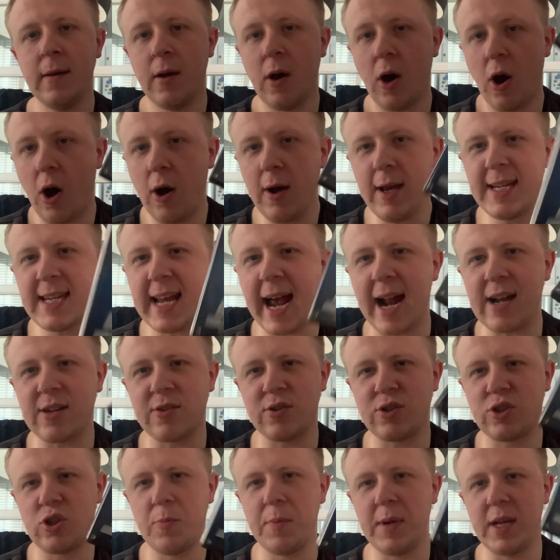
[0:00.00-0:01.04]
All these
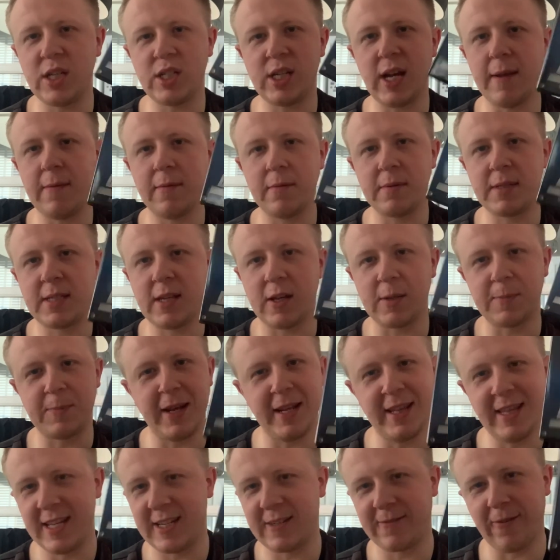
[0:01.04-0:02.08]
actors should be ashamed of themselves being
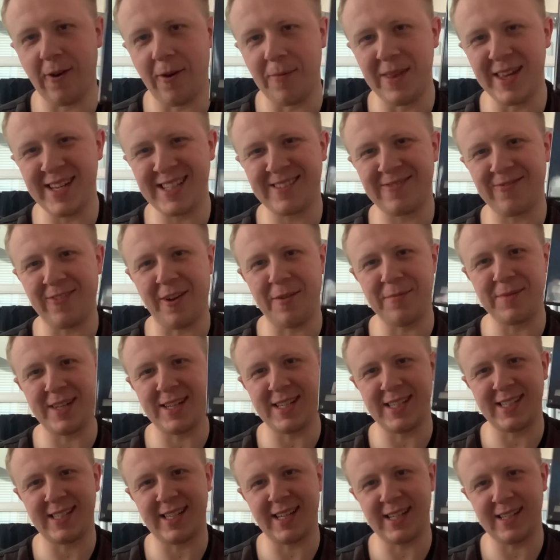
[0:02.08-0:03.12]
in this film. This film
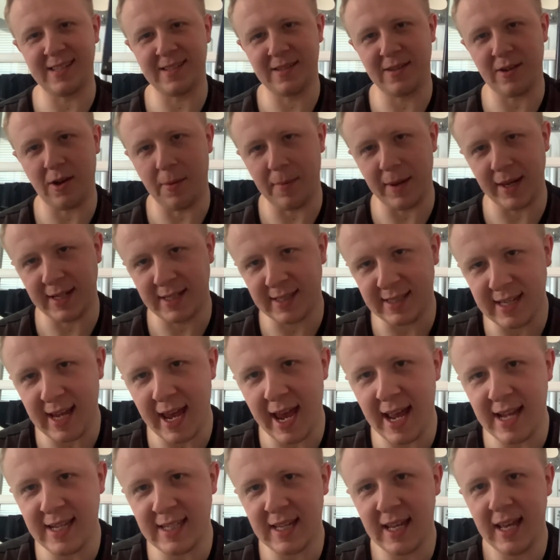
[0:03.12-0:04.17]
just does not make
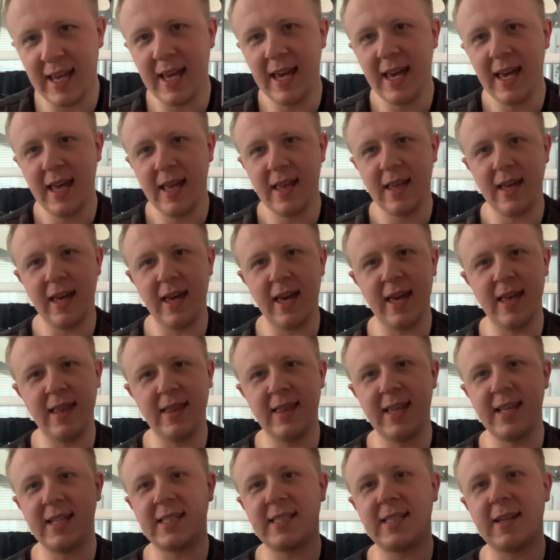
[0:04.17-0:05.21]
sense.
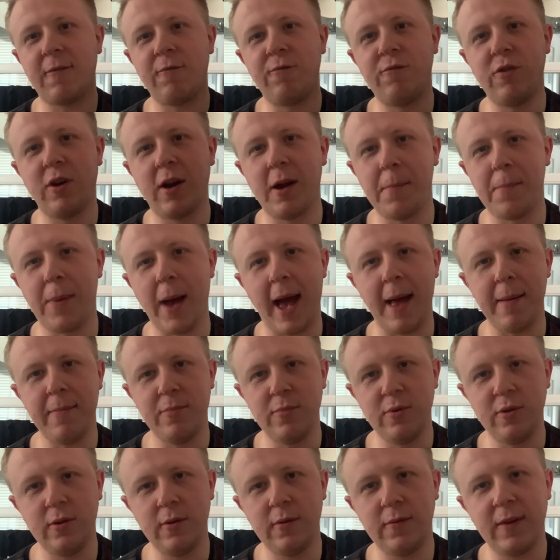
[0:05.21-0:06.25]
This is a really bad
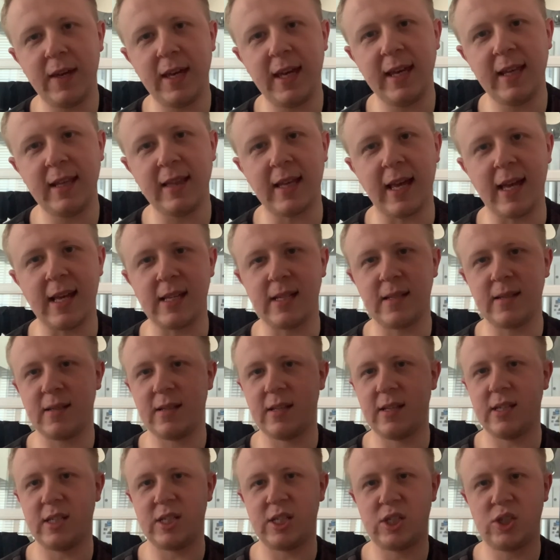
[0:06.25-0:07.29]
movie.
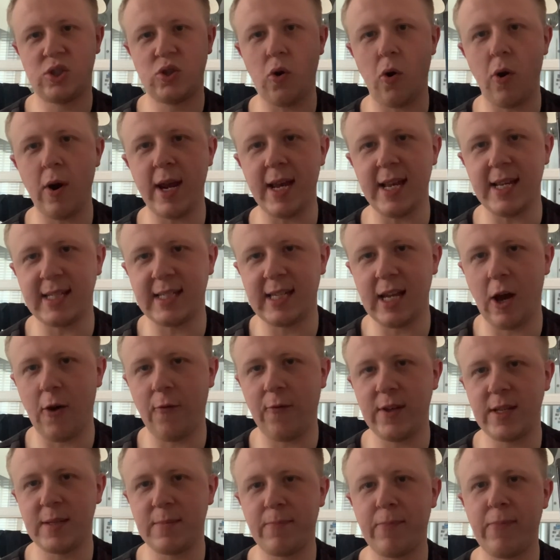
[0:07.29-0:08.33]
The story
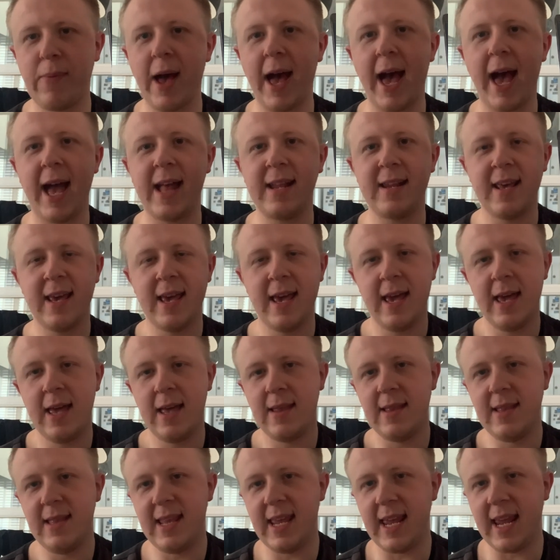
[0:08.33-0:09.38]
itself is bad.
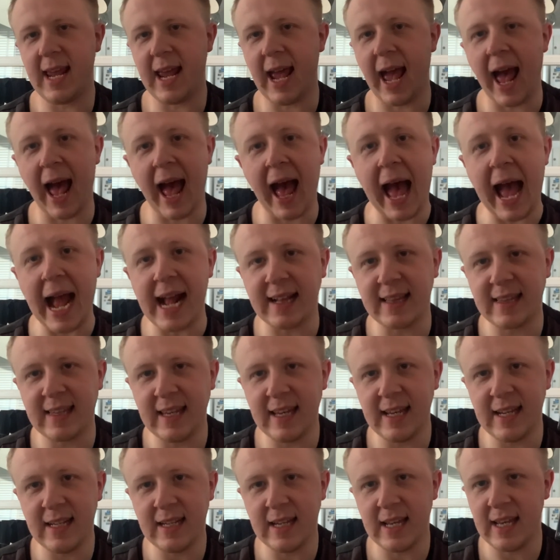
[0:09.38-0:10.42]
The
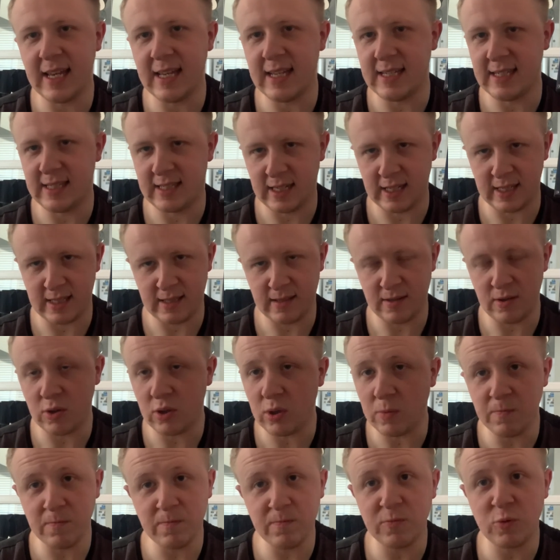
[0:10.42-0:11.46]
acting is just
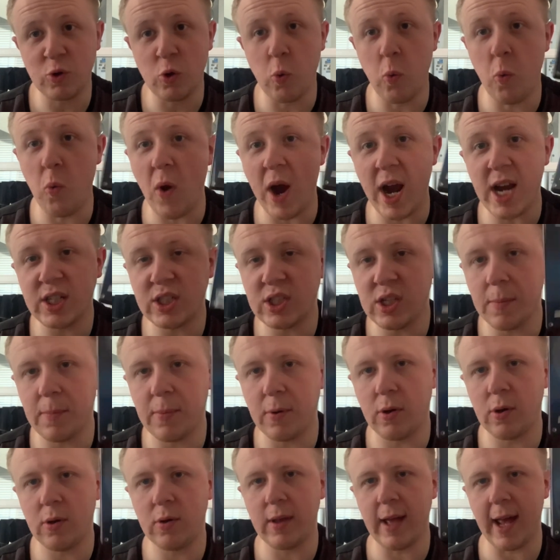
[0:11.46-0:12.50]

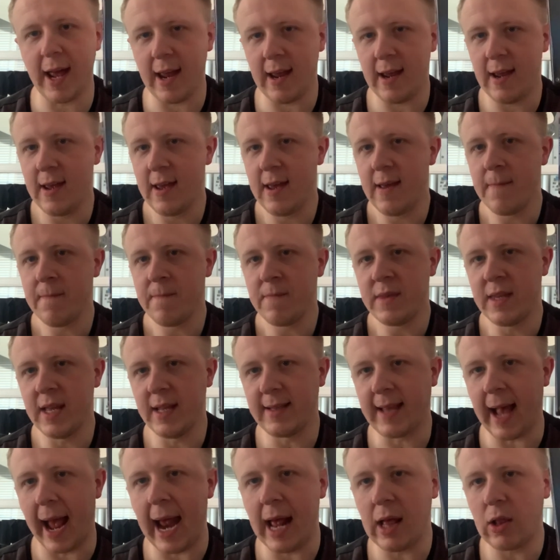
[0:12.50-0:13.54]
questionable. The
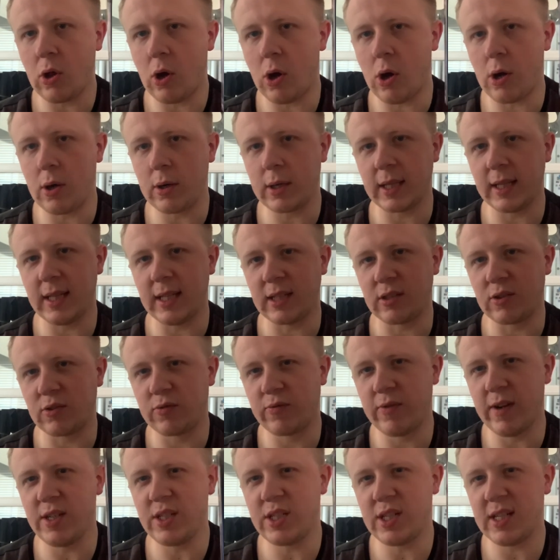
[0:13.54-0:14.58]
dialogue and the
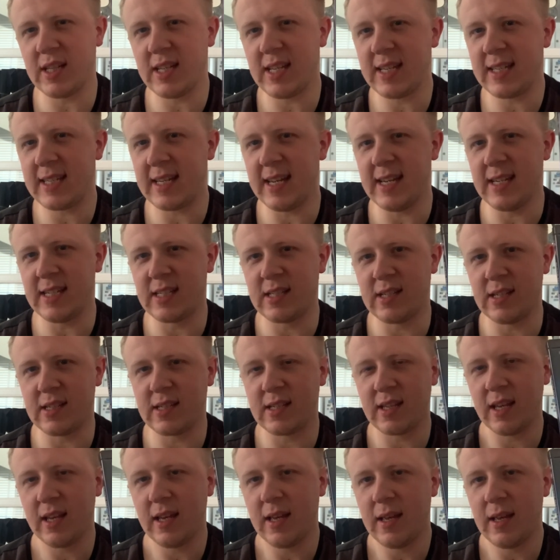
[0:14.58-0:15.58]
cringiness, it's just